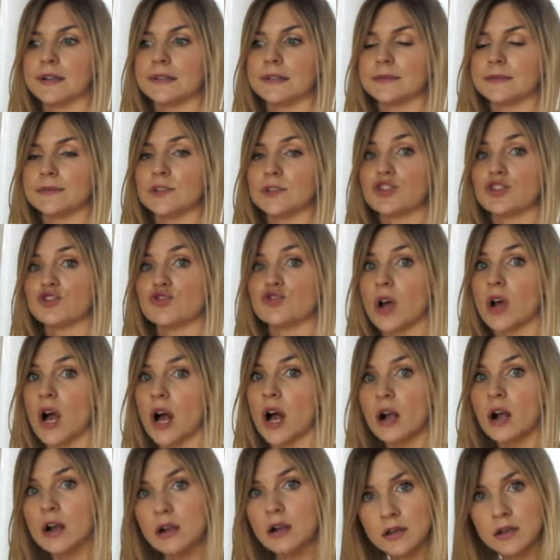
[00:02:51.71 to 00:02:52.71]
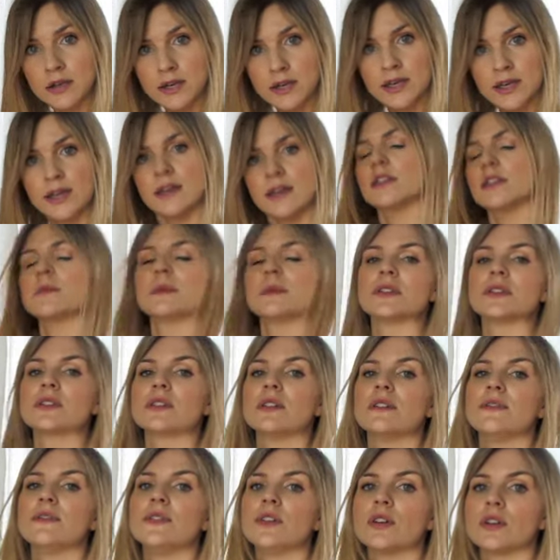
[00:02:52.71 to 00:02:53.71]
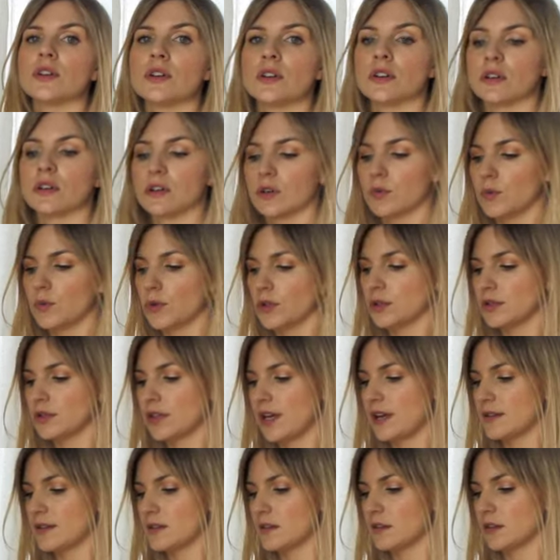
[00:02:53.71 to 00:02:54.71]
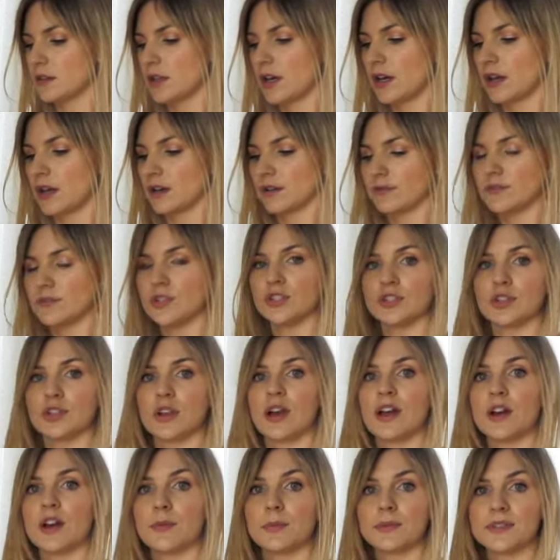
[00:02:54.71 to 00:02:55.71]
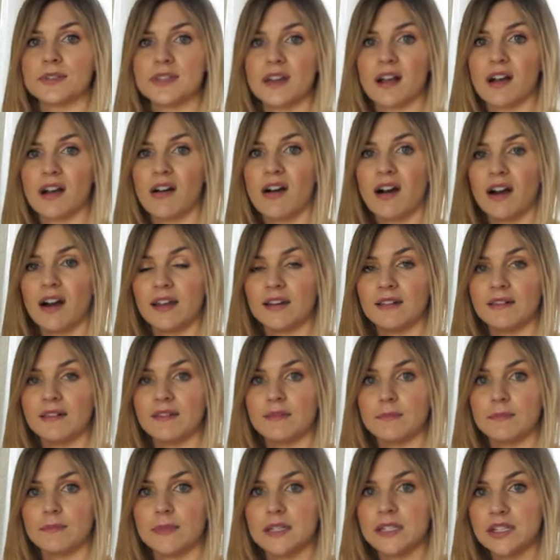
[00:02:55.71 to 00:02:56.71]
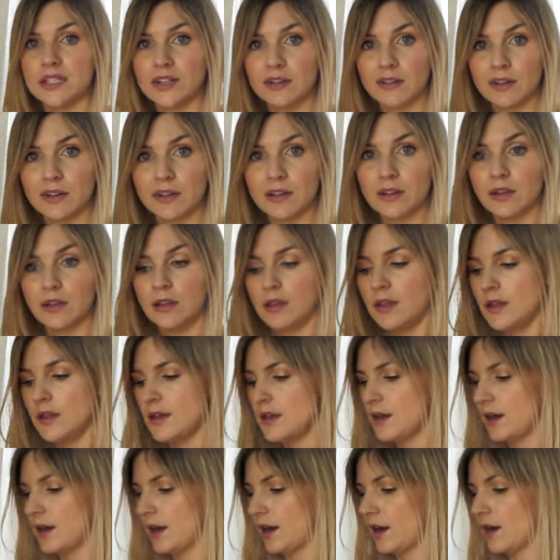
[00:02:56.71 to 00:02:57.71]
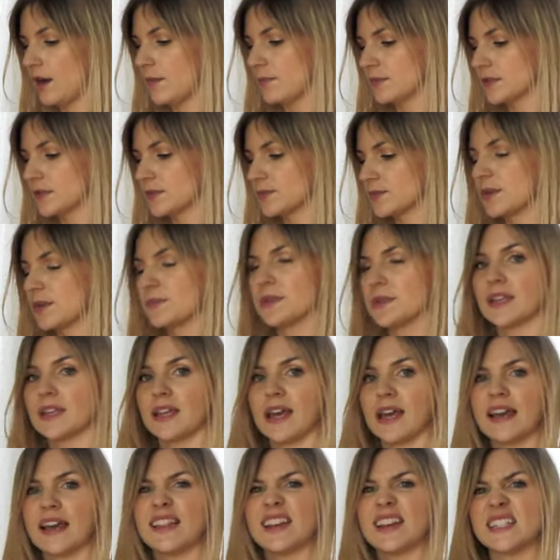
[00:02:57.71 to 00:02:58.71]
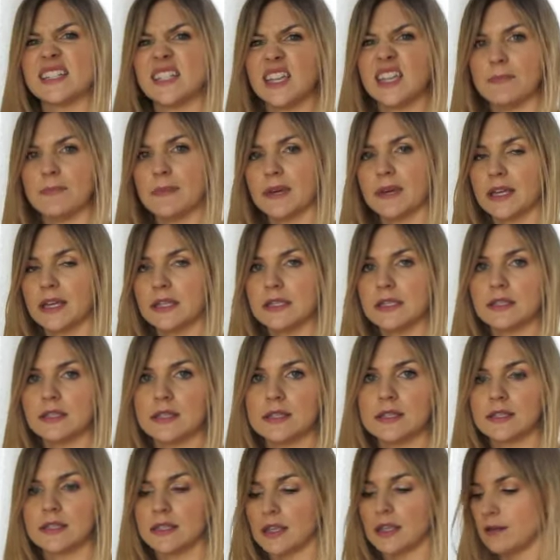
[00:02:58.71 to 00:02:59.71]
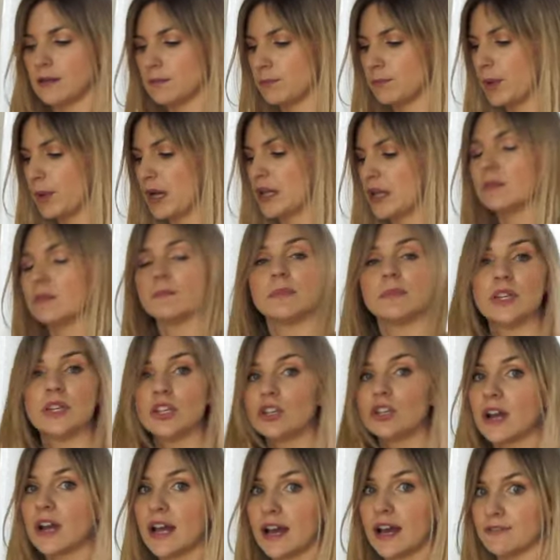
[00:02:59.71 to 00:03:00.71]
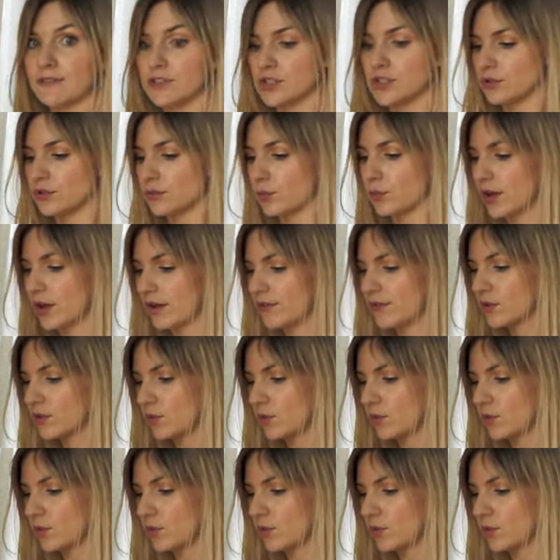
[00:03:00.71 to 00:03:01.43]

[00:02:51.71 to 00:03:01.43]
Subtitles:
strong, especially if your quilt has a lot of just 100% cotton material. Sometimes I like to keep it consistent, but you don't have to. Whatever